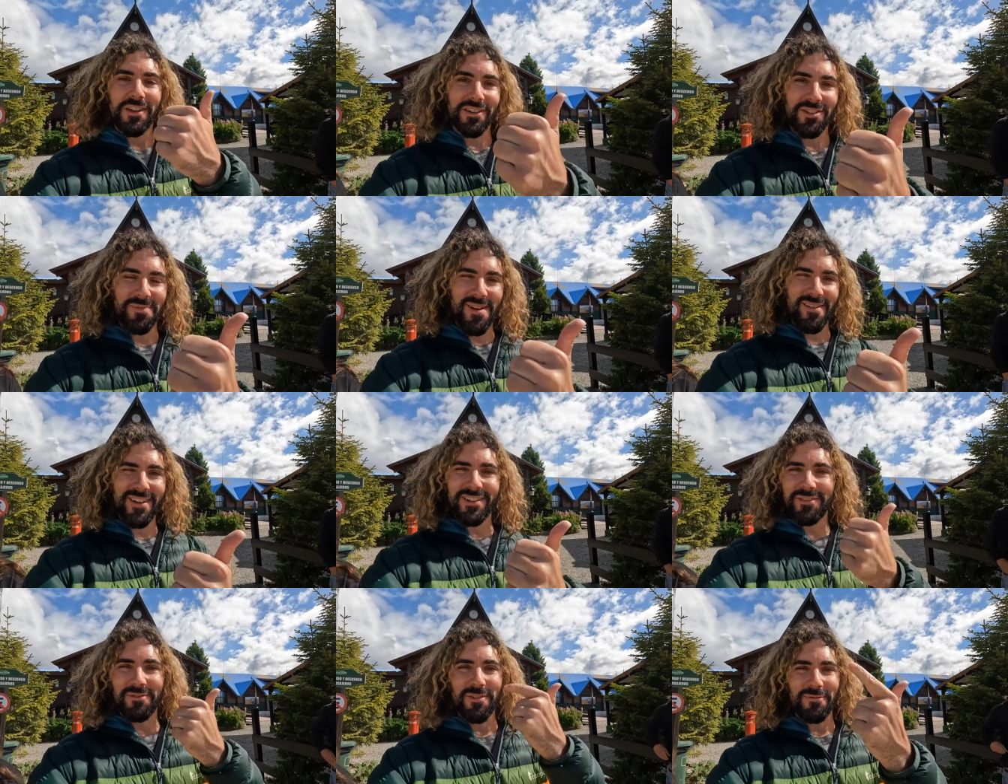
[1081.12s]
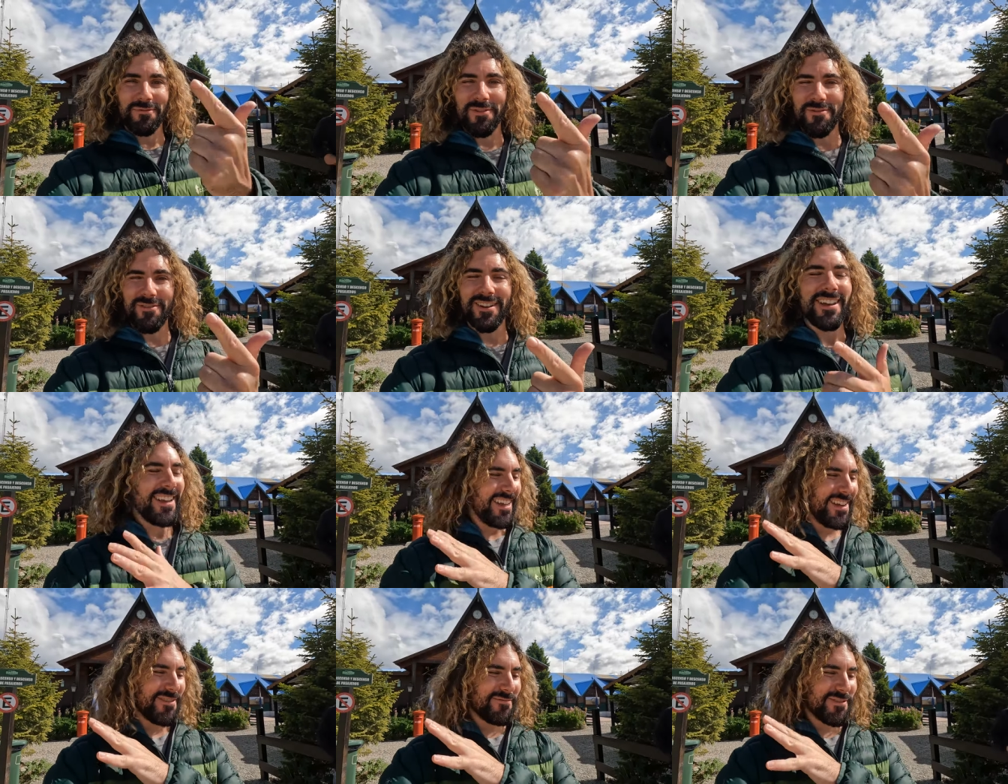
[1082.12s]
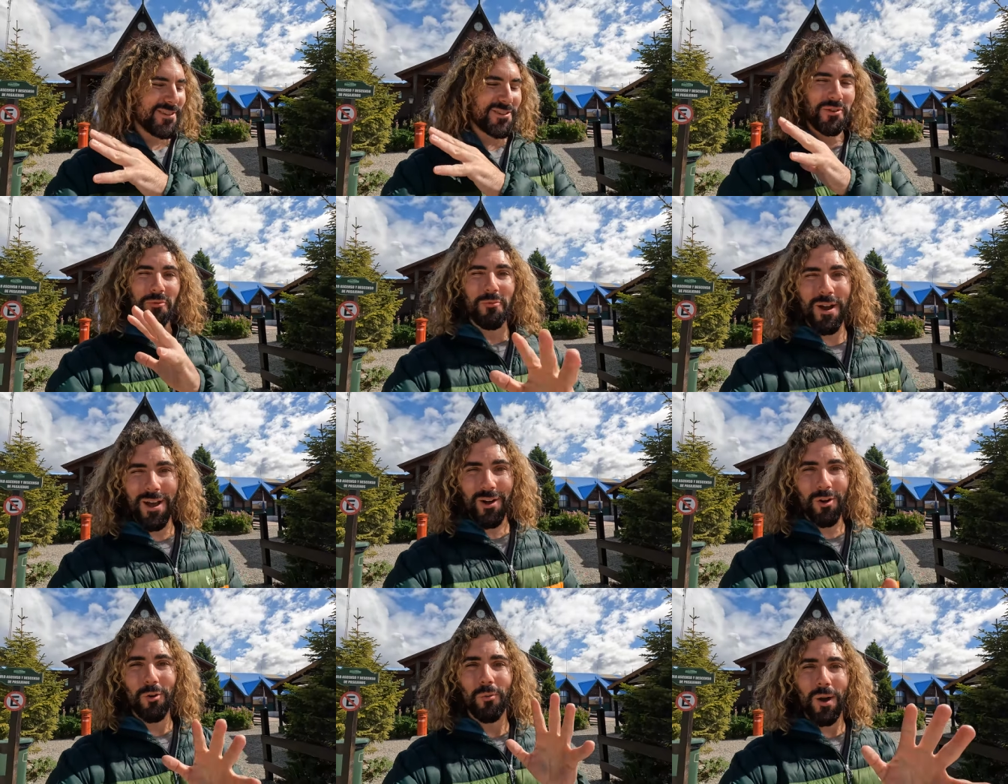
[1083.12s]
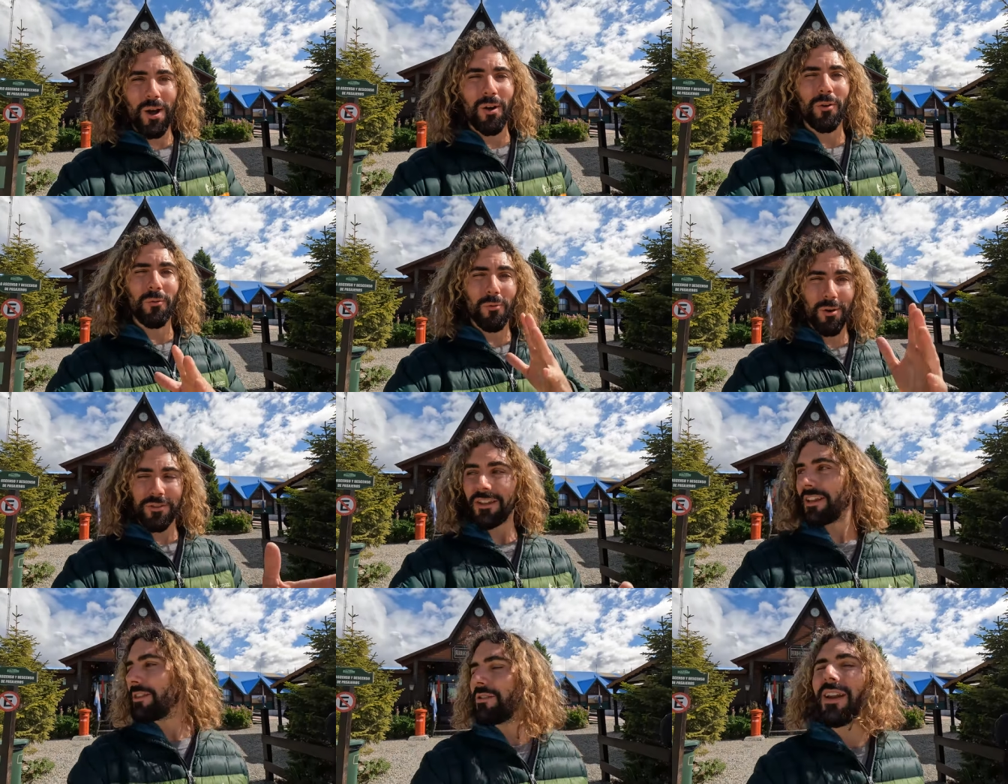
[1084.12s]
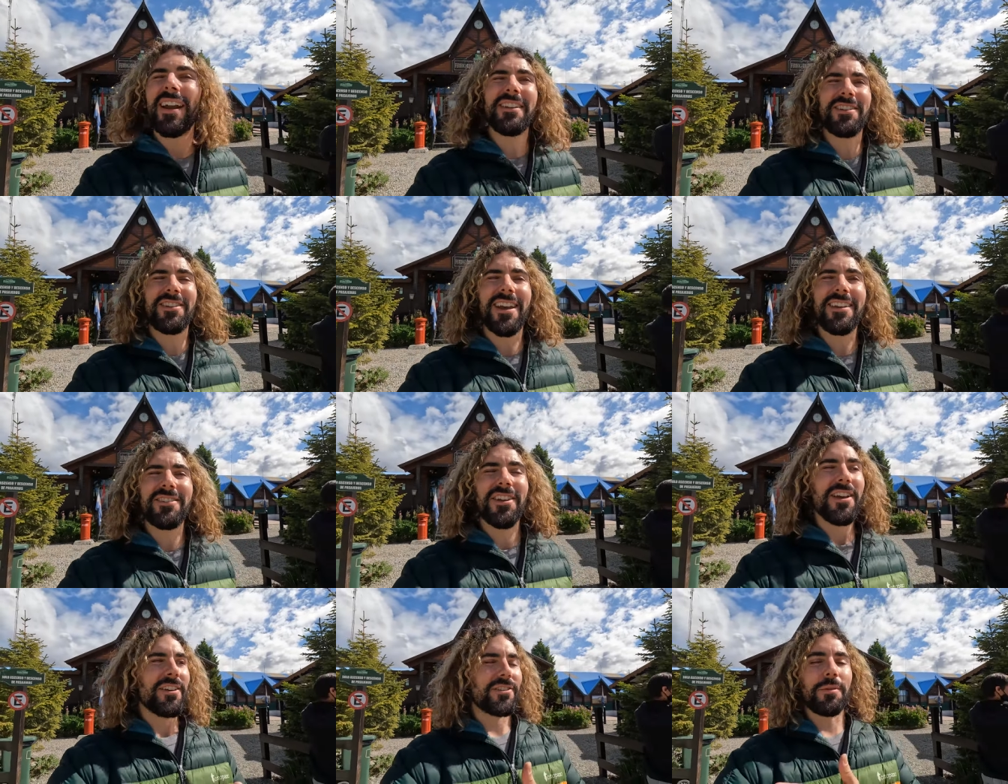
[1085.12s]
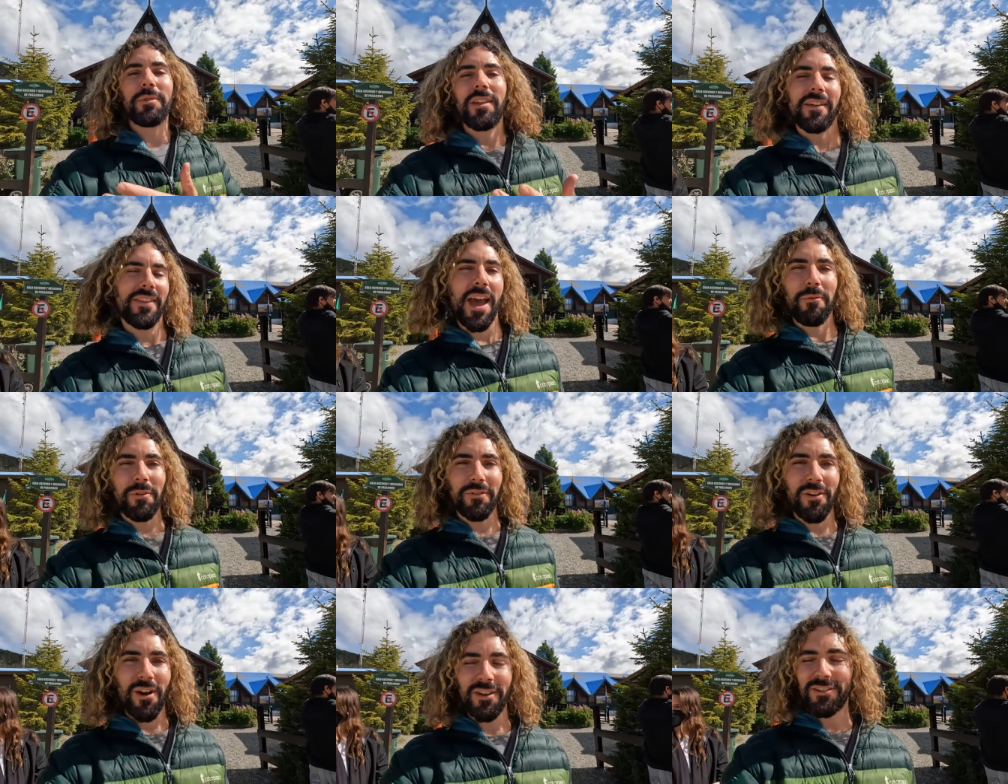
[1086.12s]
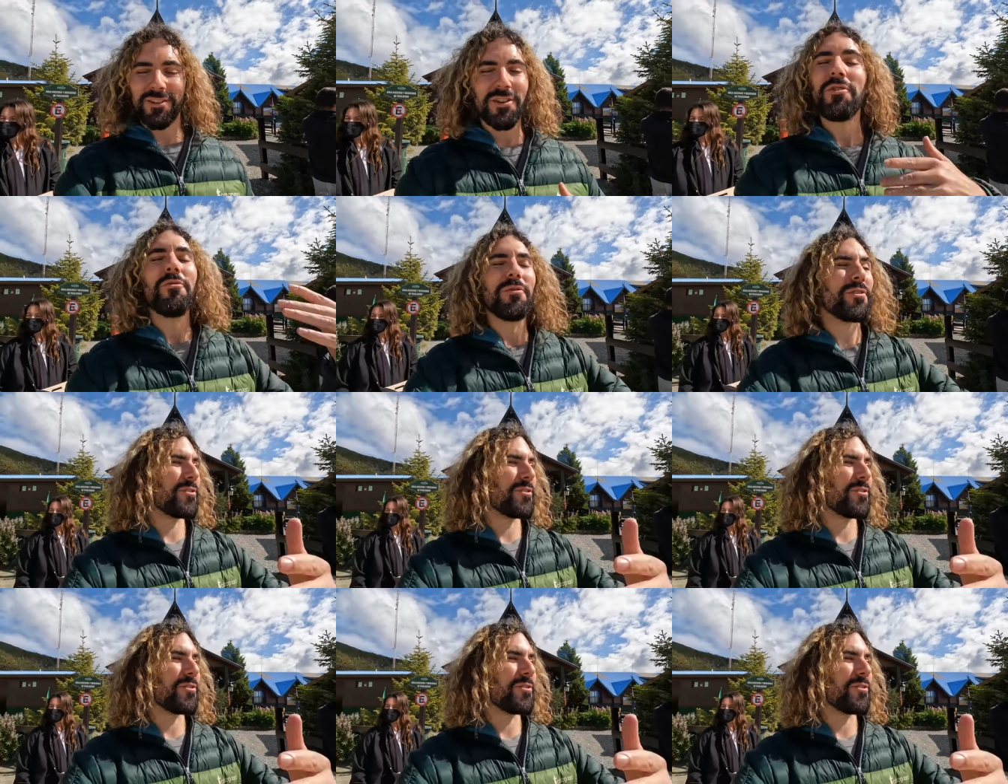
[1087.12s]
the experience, for the food, it was well, well worth it. In the United States, something like that would have cost two,